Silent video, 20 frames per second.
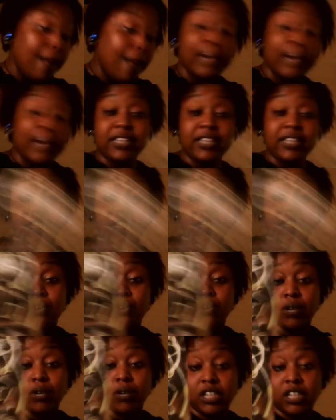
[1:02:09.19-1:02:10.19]
Pisces
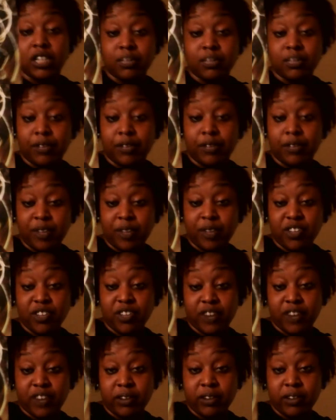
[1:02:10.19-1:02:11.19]
gonna hold this, especially it's
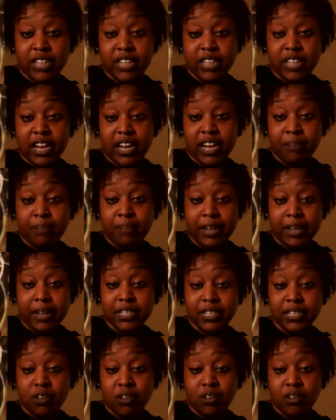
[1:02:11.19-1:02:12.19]
the earth sign.
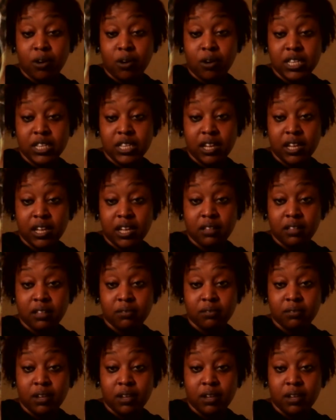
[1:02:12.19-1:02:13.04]
Pisces gonna hold it together.